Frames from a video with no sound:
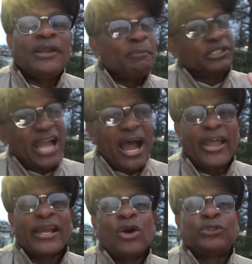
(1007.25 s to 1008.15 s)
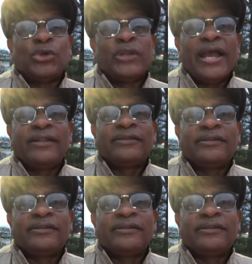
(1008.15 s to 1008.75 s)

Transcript: But y'all ain't going to do that.